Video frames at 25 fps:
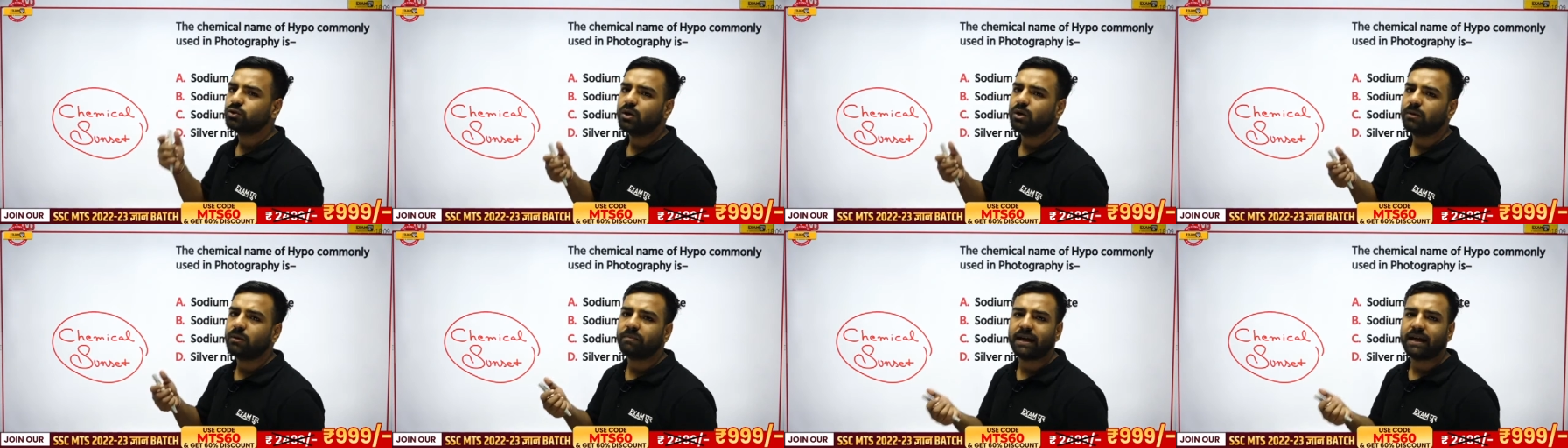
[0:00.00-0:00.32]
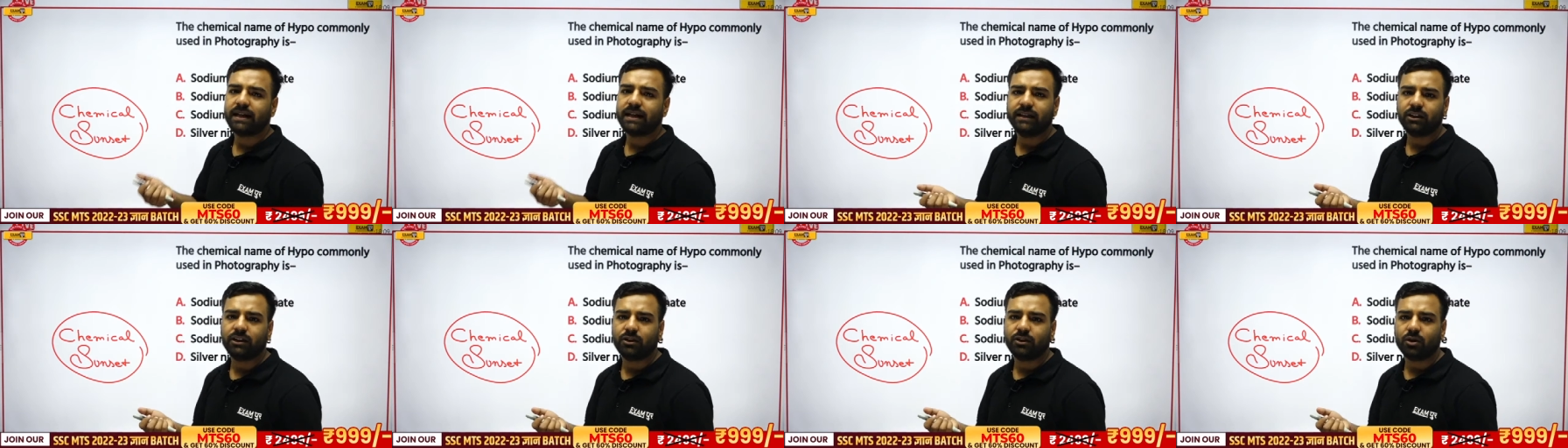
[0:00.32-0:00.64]
one
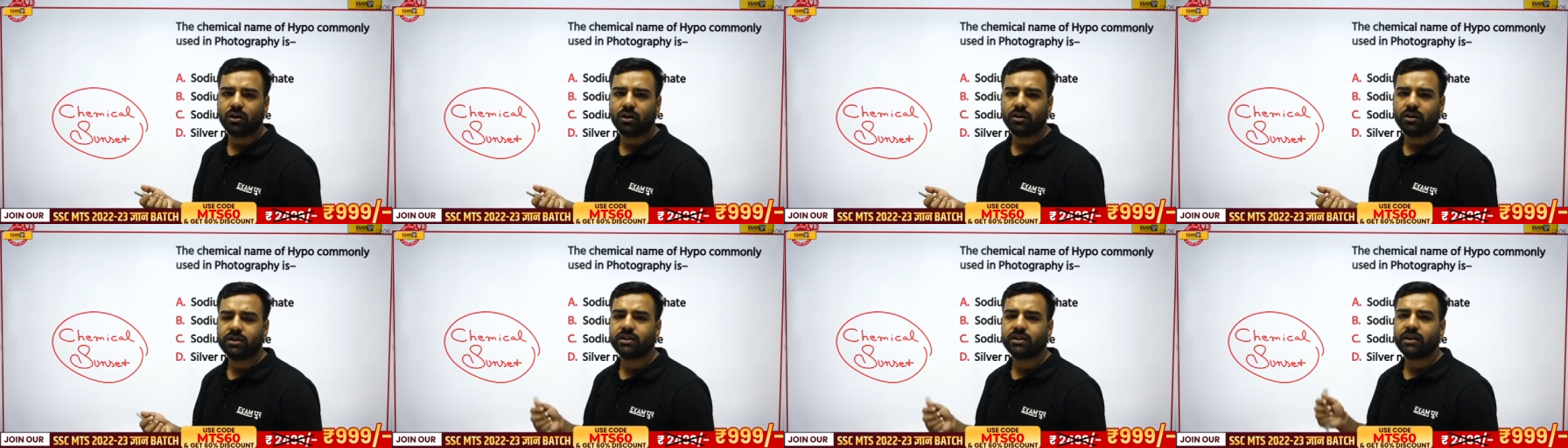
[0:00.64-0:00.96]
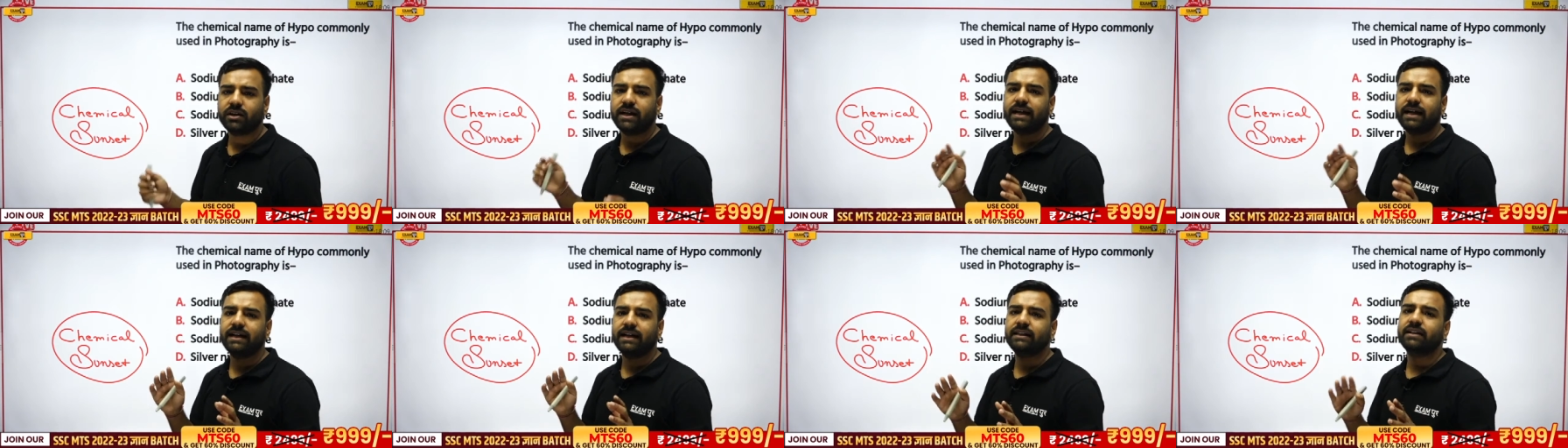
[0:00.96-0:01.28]
end we used to
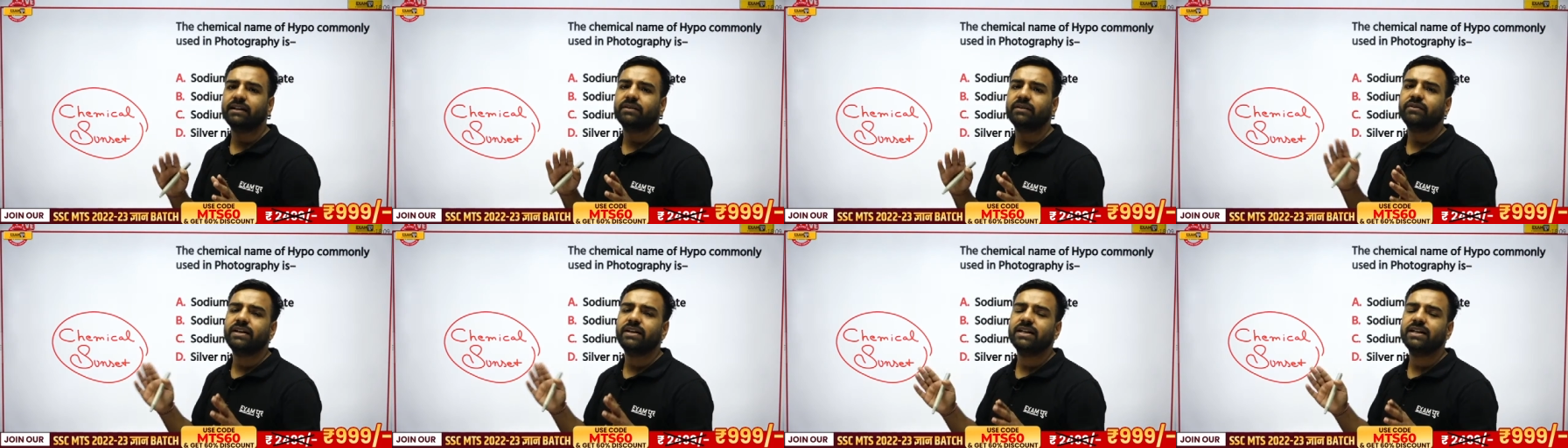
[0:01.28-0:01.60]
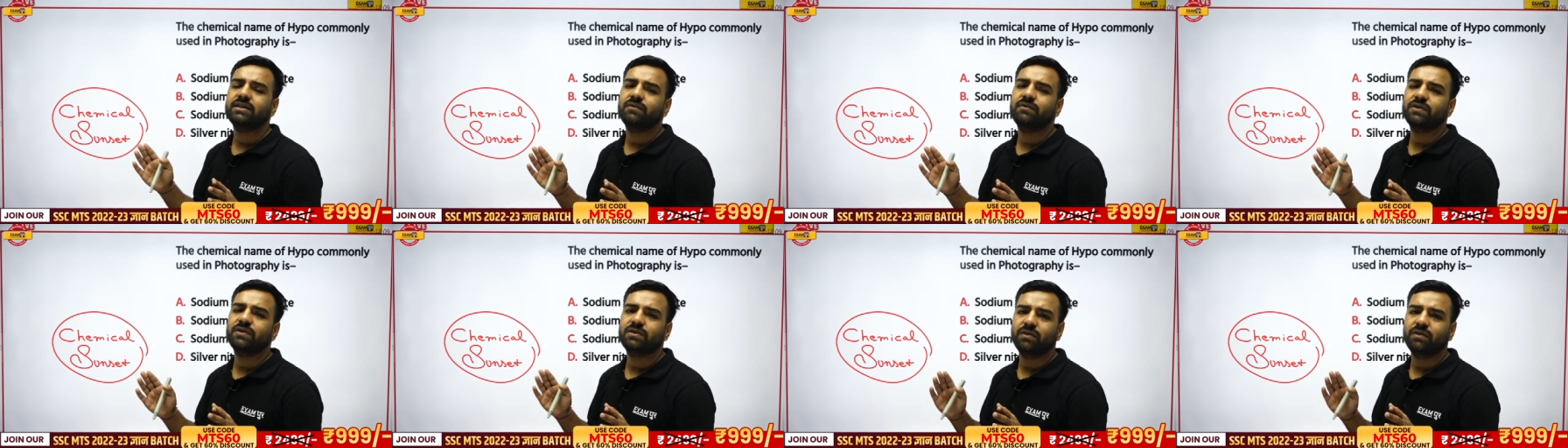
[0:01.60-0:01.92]
apply the torch,
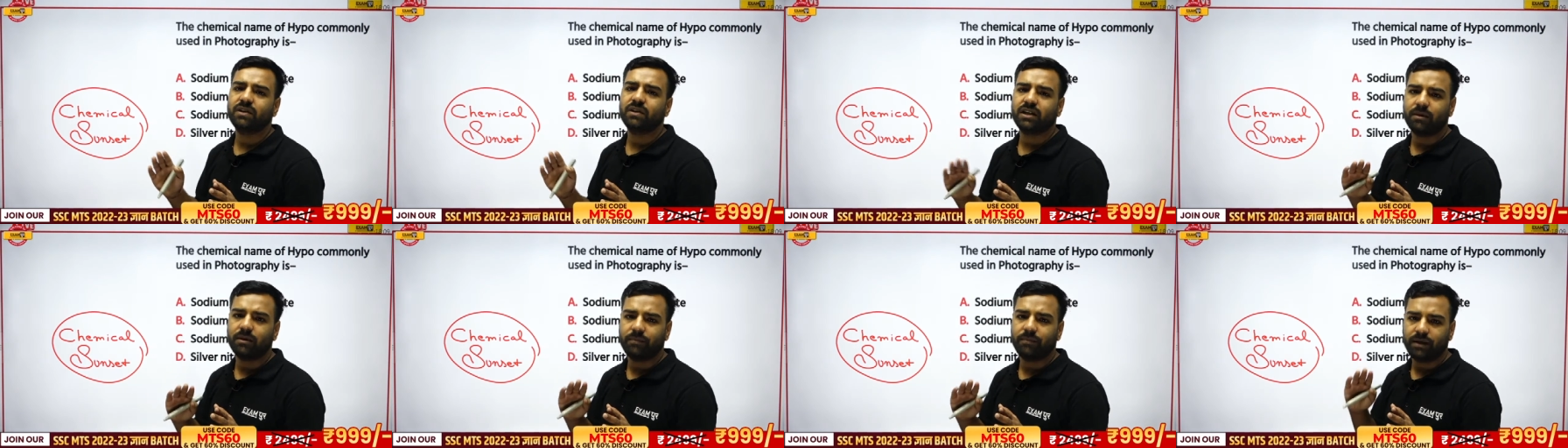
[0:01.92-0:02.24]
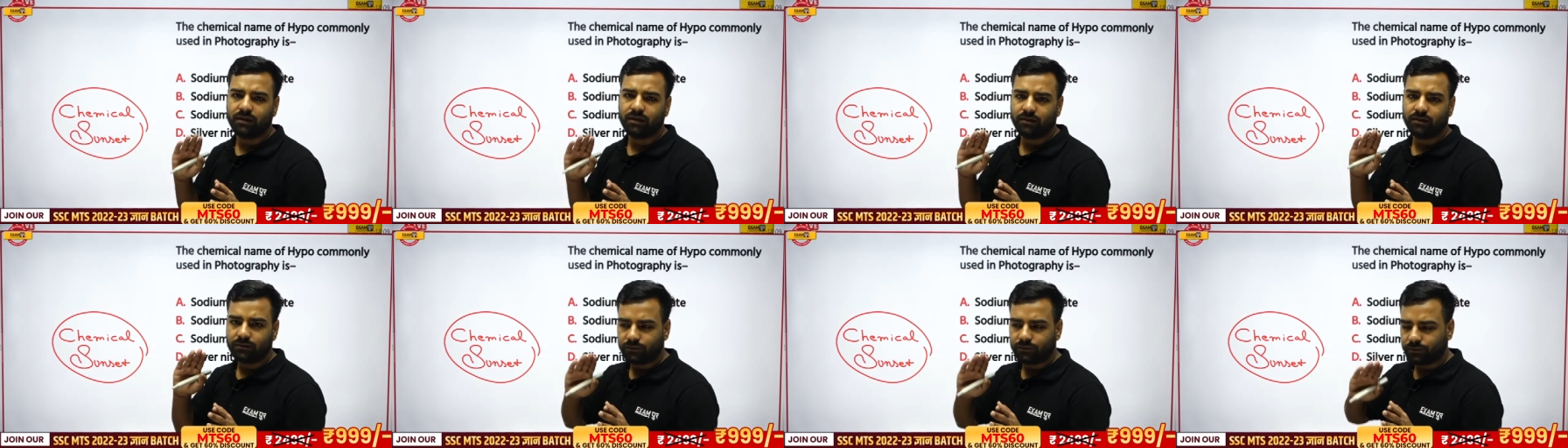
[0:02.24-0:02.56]
and the
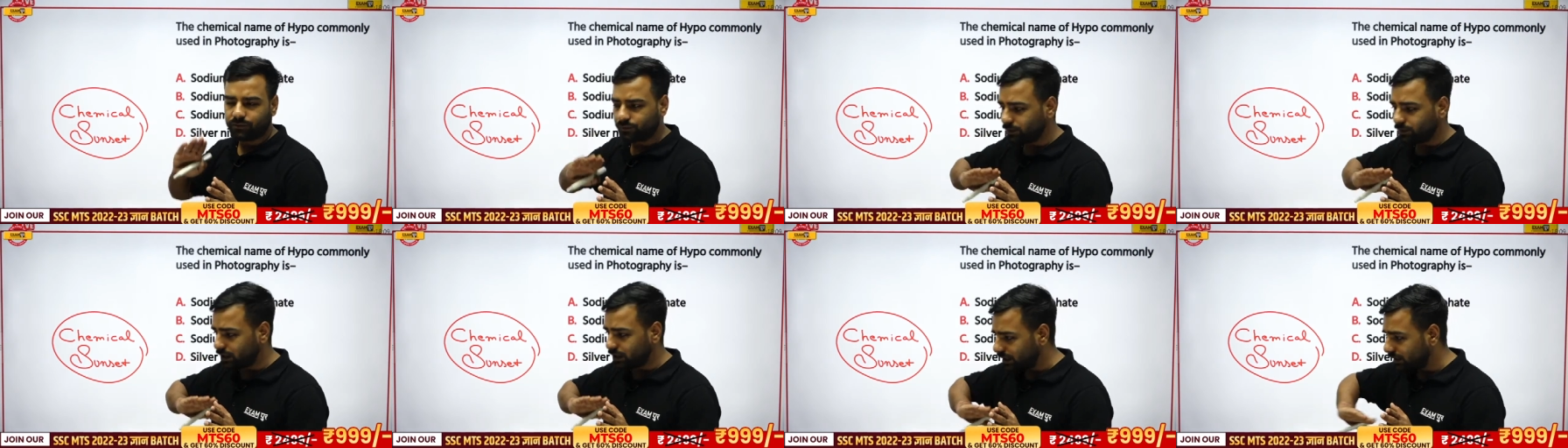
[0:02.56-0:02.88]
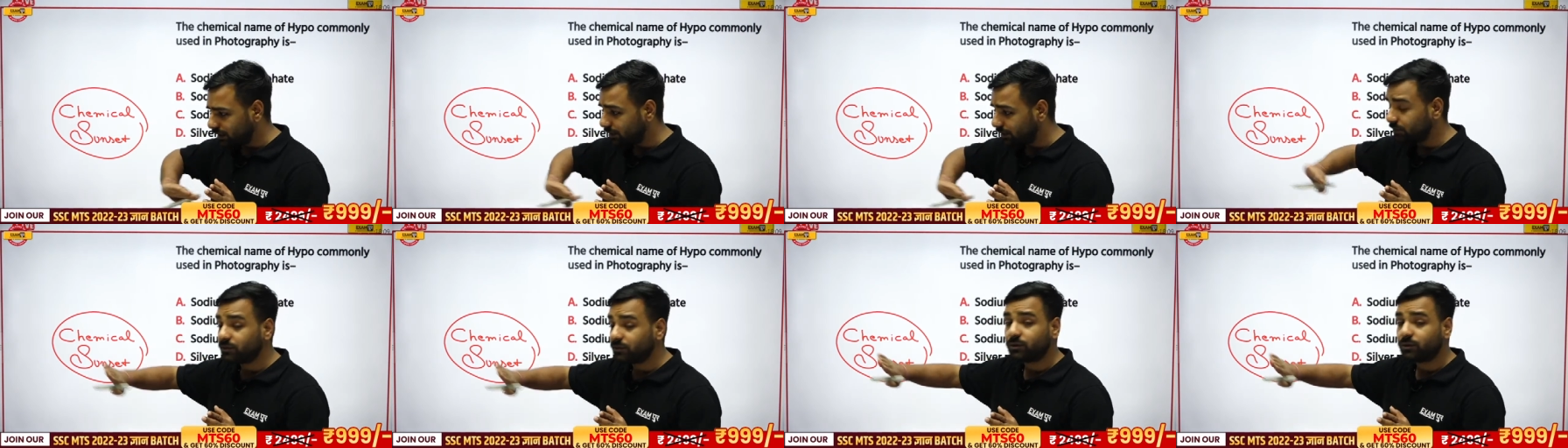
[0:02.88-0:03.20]
rays which were
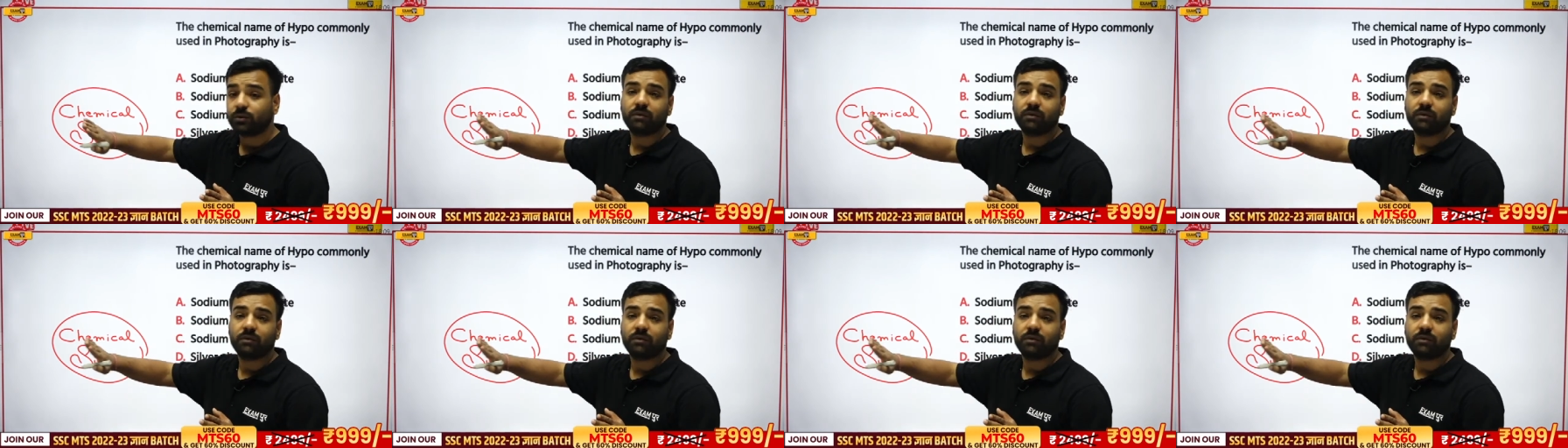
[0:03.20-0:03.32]
coming,